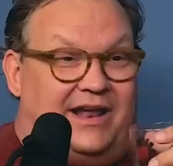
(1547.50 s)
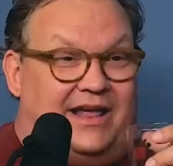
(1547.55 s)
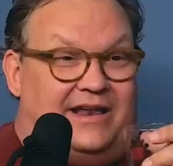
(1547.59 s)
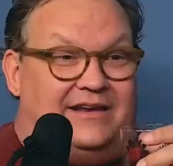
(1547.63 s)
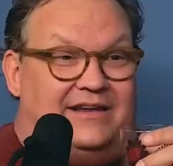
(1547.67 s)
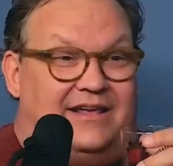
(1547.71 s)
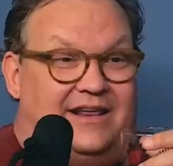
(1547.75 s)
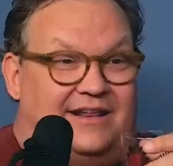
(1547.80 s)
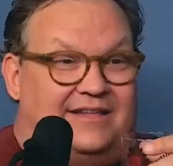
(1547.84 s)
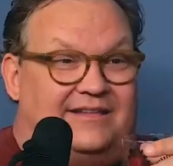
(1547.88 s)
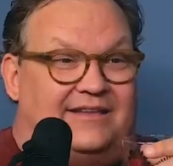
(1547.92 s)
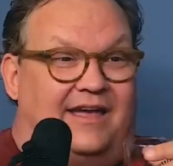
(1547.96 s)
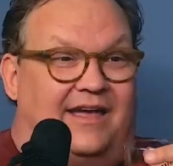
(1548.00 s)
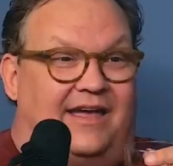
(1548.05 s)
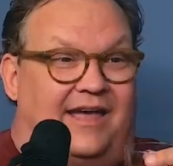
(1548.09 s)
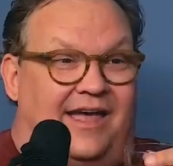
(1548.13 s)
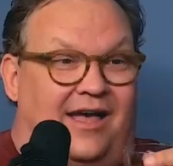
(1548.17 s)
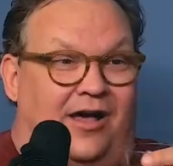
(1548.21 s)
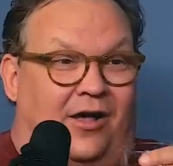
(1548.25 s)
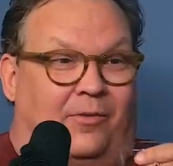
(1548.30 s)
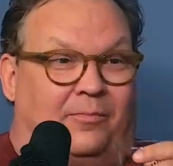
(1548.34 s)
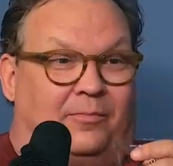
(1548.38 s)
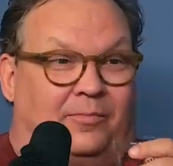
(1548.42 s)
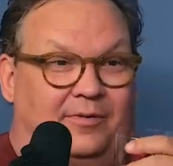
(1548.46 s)
But I needed the
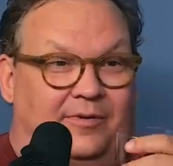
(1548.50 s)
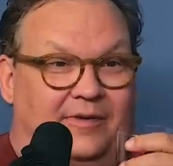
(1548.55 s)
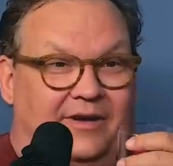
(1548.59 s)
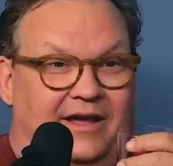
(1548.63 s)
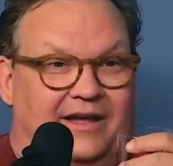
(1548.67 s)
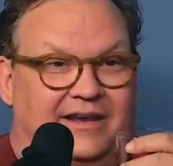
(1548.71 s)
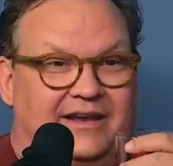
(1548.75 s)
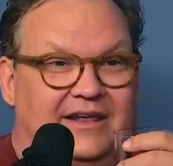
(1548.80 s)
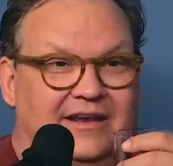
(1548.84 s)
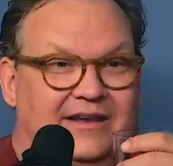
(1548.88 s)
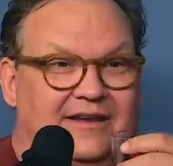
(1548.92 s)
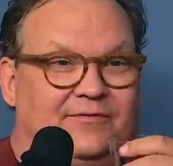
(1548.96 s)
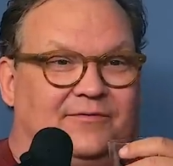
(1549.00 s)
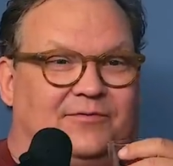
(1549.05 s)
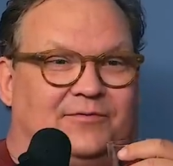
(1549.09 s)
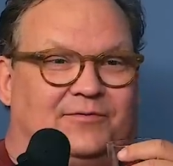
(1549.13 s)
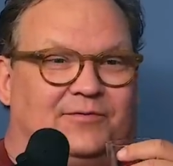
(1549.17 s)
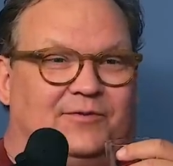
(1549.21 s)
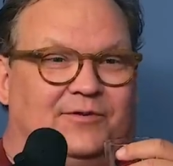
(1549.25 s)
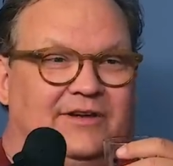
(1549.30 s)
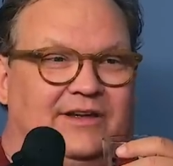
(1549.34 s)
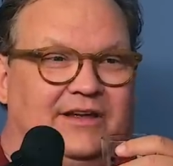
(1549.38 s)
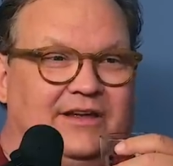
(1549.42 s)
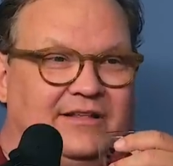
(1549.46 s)
help. I needed
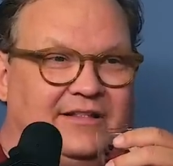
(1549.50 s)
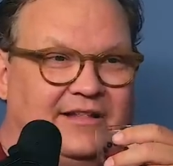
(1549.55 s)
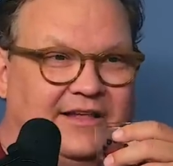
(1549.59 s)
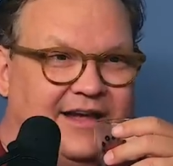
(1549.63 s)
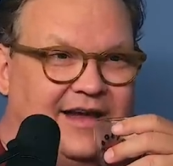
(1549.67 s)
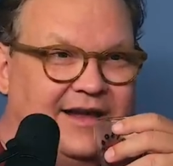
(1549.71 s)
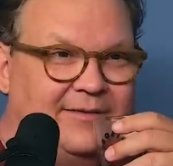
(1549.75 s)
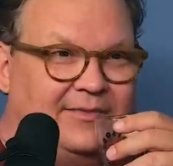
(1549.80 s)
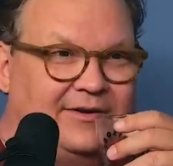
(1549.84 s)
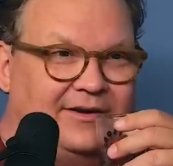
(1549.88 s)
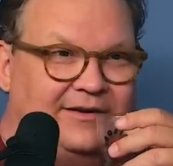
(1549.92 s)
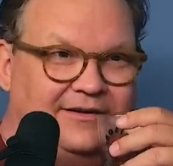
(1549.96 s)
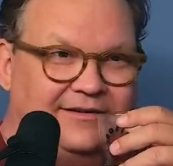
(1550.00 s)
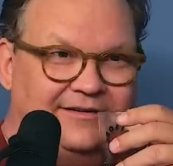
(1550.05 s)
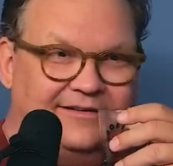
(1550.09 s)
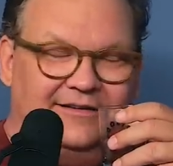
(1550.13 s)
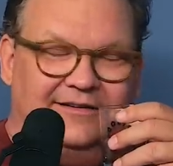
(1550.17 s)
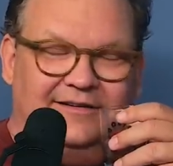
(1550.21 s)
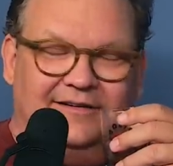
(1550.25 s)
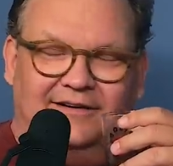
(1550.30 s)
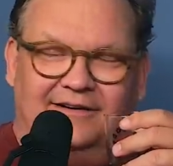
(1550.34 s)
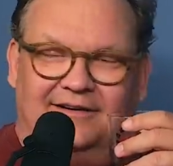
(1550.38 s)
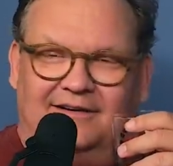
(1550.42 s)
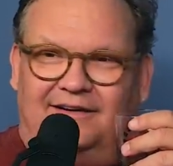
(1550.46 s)
free labor. Free
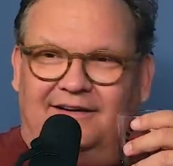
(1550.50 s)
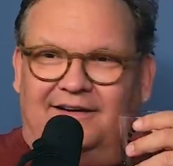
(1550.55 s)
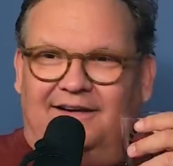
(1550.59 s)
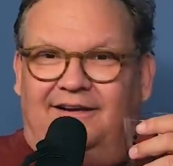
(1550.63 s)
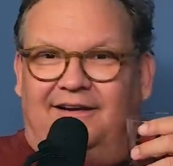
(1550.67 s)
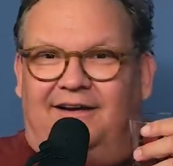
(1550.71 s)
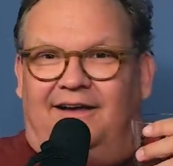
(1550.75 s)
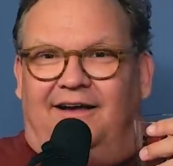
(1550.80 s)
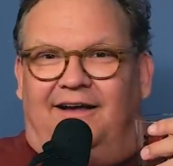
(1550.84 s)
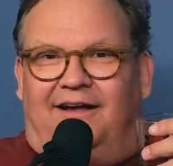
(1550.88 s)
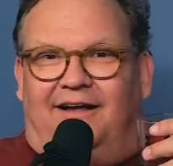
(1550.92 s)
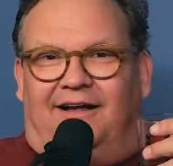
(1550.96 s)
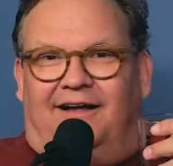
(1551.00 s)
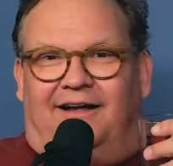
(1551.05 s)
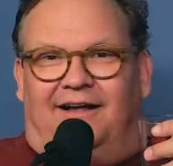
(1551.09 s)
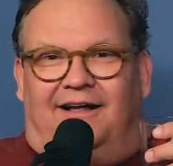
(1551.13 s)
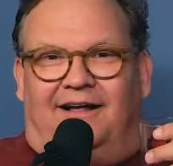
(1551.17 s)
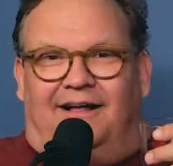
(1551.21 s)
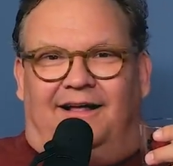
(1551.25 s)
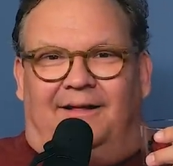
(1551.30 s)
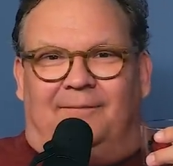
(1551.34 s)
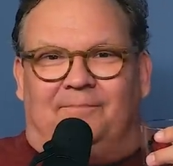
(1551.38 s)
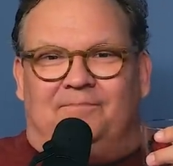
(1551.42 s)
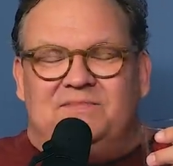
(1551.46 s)
labor.
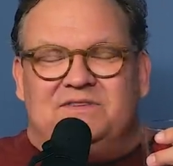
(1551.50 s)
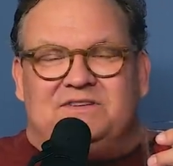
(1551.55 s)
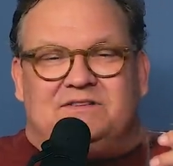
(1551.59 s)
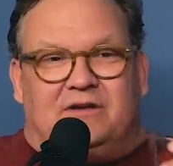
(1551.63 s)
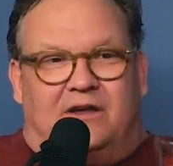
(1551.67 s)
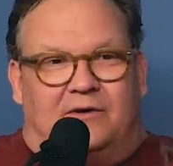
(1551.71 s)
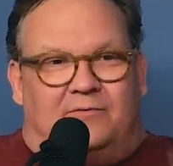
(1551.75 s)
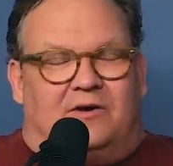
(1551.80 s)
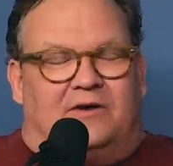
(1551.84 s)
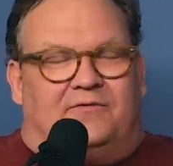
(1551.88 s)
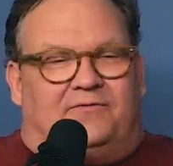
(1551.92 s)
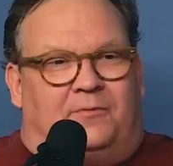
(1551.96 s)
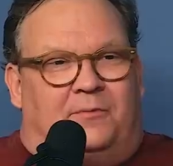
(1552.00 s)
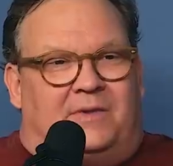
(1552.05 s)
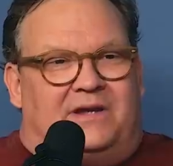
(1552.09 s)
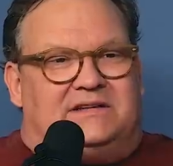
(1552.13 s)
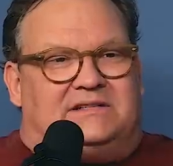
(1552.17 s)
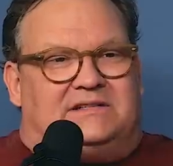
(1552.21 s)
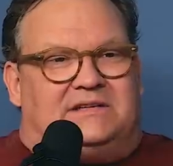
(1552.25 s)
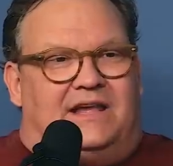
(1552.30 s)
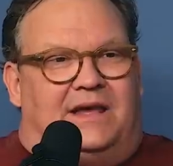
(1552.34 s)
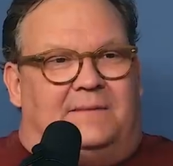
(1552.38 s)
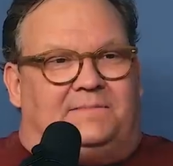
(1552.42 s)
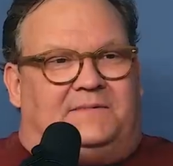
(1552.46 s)
So I worked for my
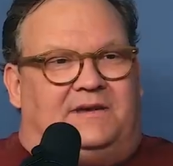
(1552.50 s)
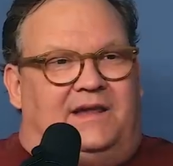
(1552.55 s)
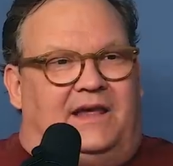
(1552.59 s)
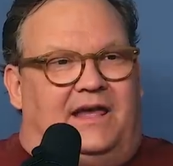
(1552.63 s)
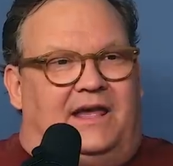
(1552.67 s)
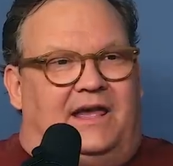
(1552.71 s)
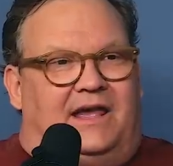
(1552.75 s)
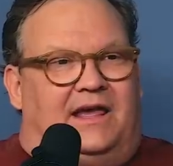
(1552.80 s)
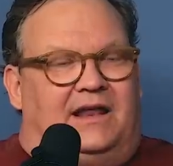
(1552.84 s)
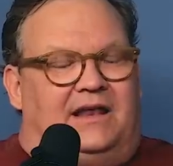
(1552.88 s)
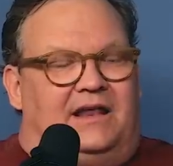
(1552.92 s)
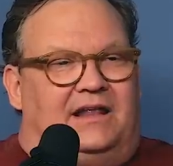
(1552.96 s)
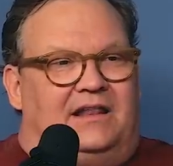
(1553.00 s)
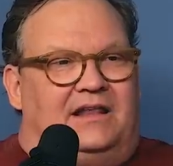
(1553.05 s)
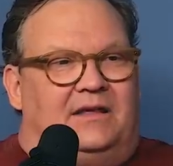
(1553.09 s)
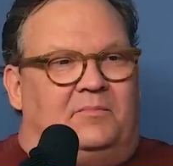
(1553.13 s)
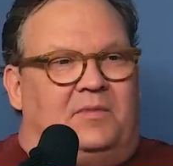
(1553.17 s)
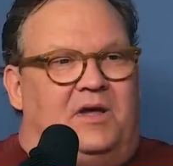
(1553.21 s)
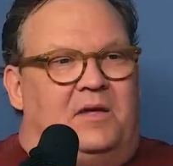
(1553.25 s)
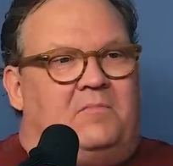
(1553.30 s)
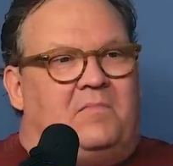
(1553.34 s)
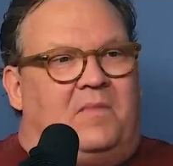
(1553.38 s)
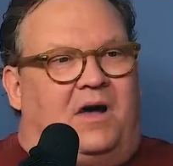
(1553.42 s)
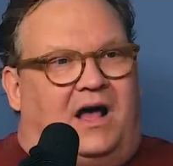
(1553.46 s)
stepdad, and
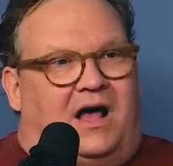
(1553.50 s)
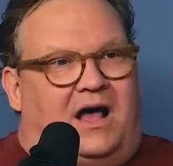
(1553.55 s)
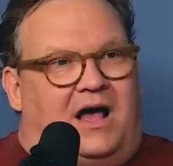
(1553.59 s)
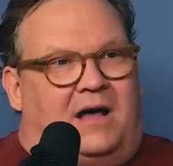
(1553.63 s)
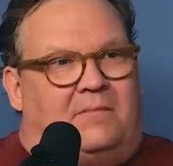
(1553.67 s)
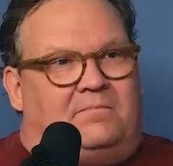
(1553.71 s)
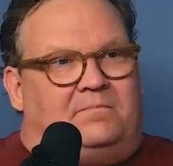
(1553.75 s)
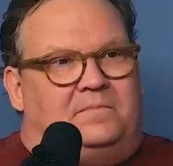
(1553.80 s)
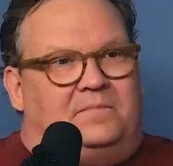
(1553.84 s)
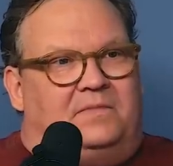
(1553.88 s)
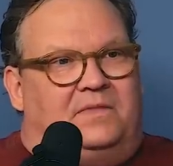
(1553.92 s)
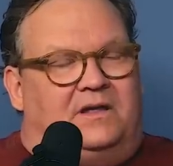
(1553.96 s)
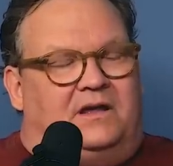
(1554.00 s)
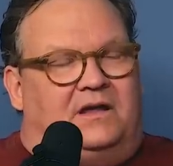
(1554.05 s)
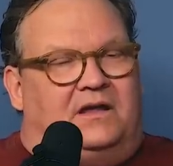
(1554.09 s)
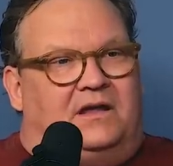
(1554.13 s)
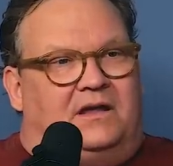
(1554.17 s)
then my mom,